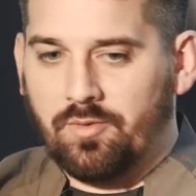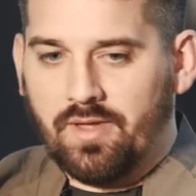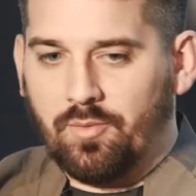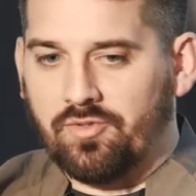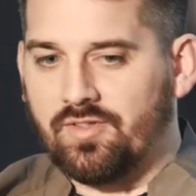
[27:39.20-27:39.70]

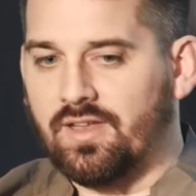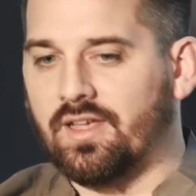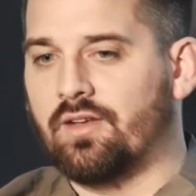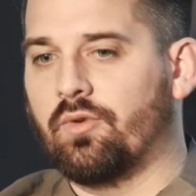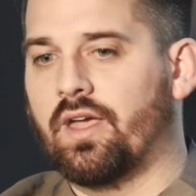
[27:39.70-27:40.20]
that we're
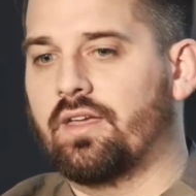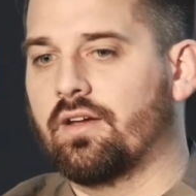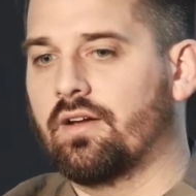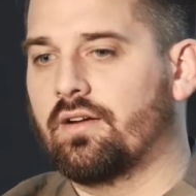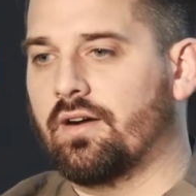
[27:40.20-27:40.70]
sitting in right
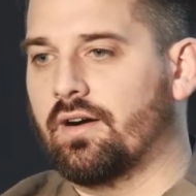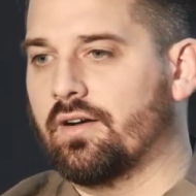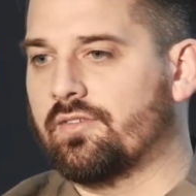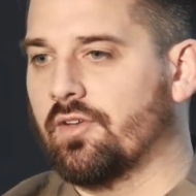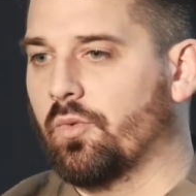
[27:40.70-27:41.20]
here.
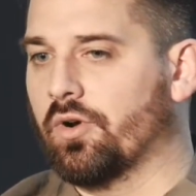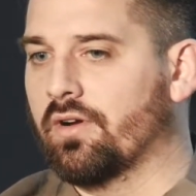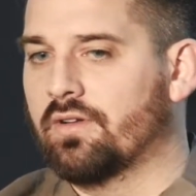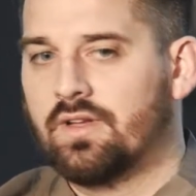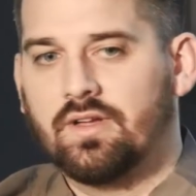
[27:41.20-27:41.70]
So
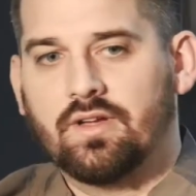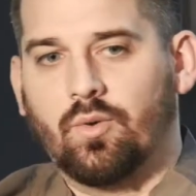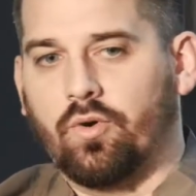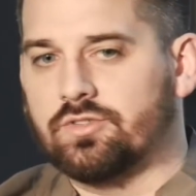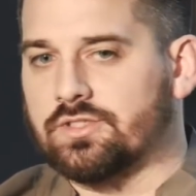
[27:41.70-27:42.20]
we're
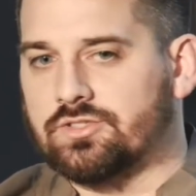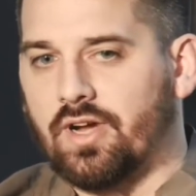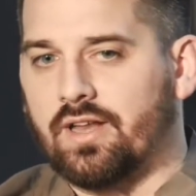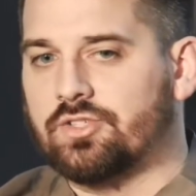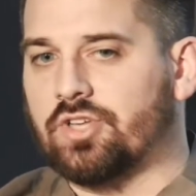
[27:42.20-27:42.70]
just
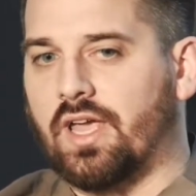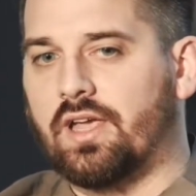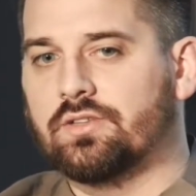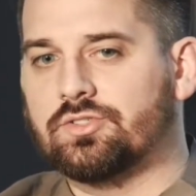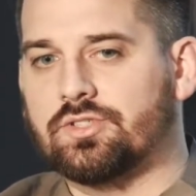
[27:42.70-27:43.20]
trying to
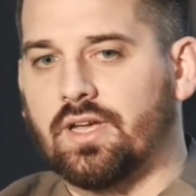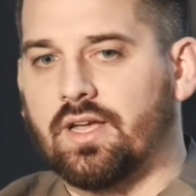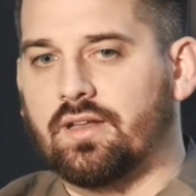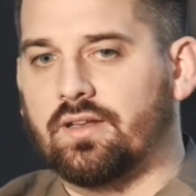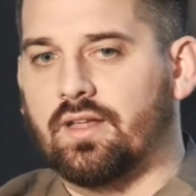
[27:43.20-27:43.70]
change
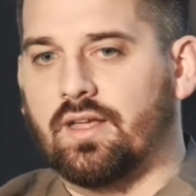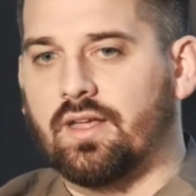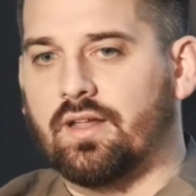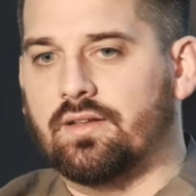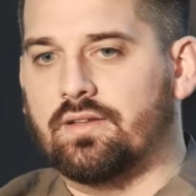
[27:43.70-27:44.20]

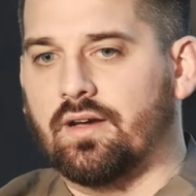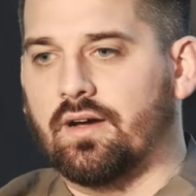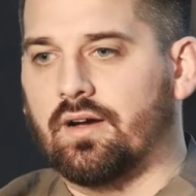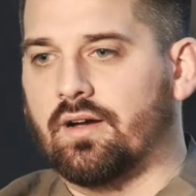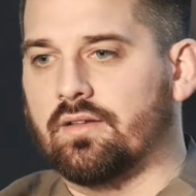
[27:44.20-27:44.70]
and
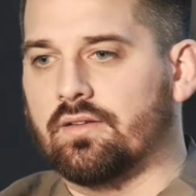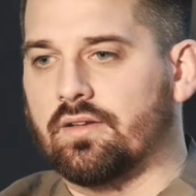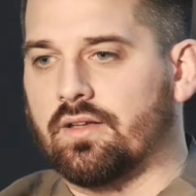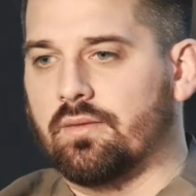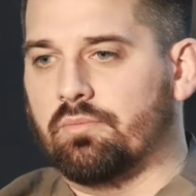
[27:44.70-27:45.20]

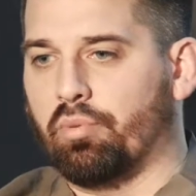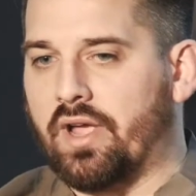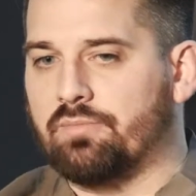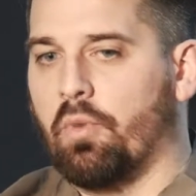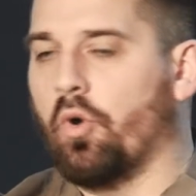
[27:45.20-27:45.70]

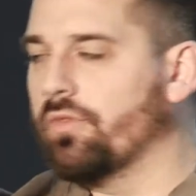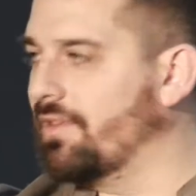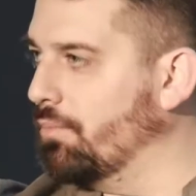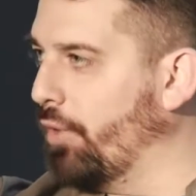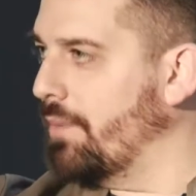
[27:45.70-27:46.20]
break
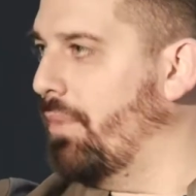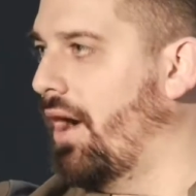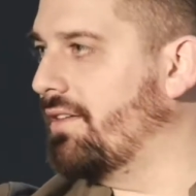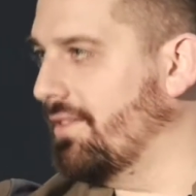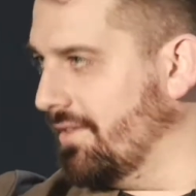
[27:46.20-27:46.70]
molds and break
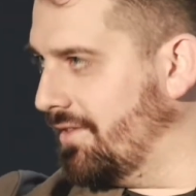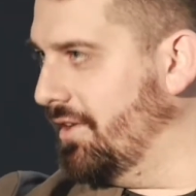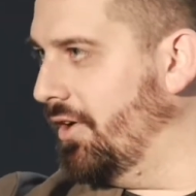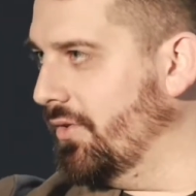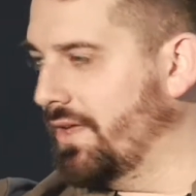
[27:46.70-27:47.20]
boxes,
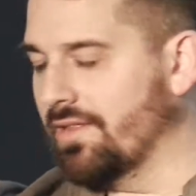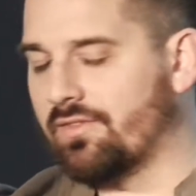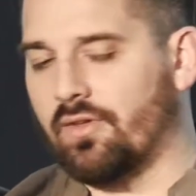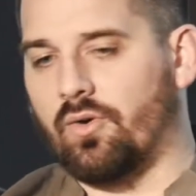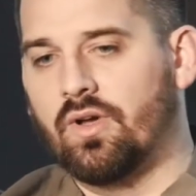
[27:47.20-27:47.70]
awesome. And
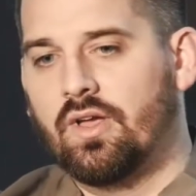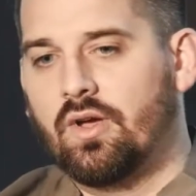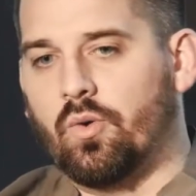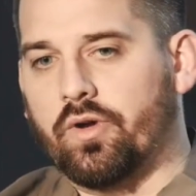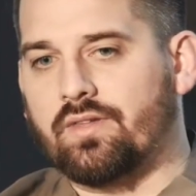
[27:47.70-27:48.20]
so
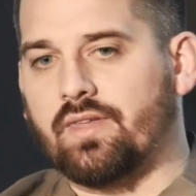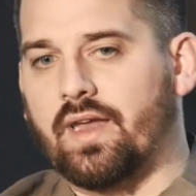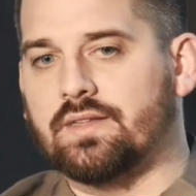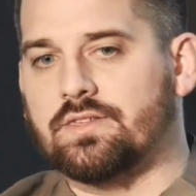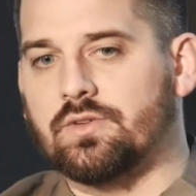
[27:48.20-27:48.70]
we're
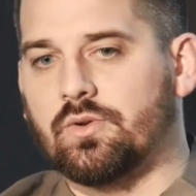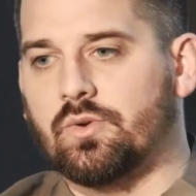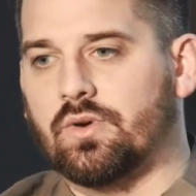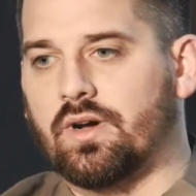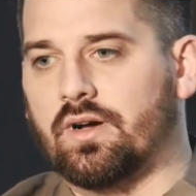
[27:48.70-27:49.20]
excited
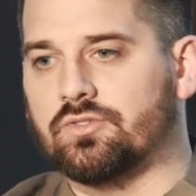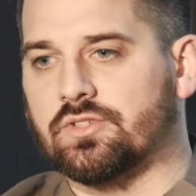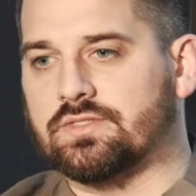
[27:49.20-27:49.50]
to just